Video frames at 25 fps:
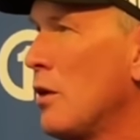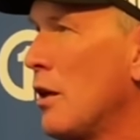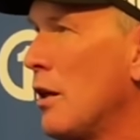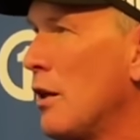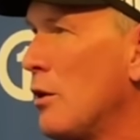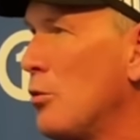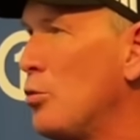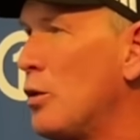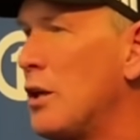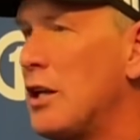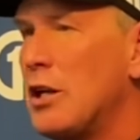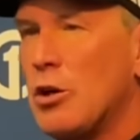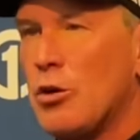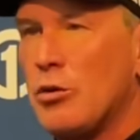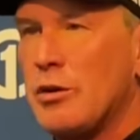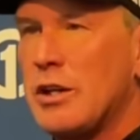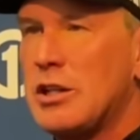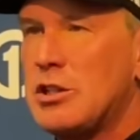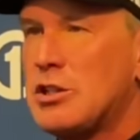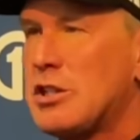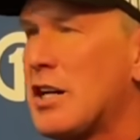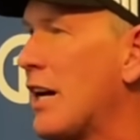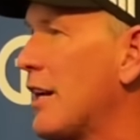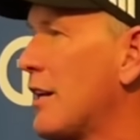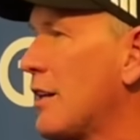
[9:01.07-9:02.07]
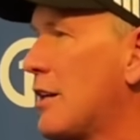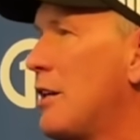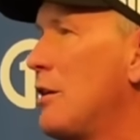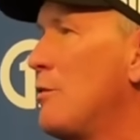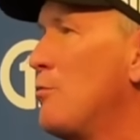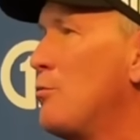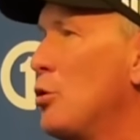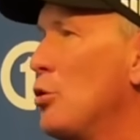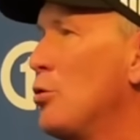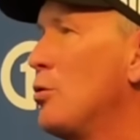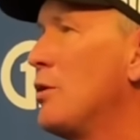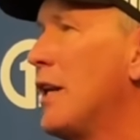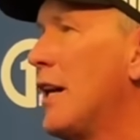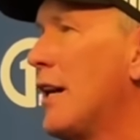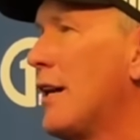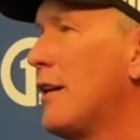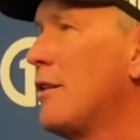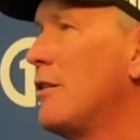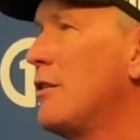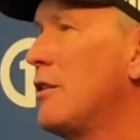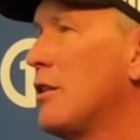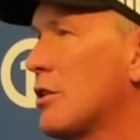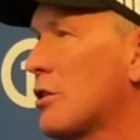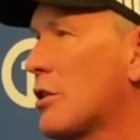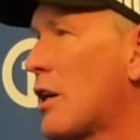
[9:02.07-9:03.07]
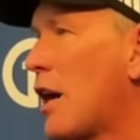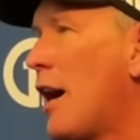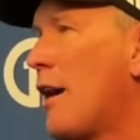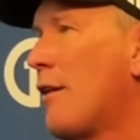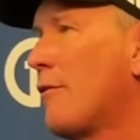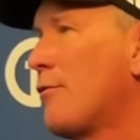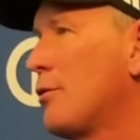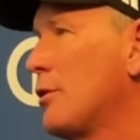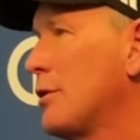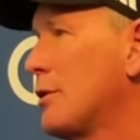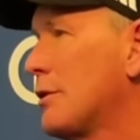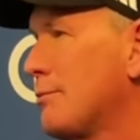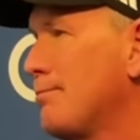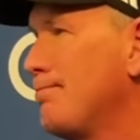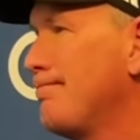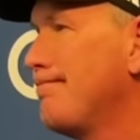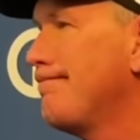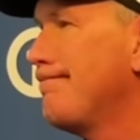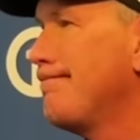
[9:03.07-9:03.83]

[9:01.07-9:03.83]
we know that you got to keep doing that in this conference.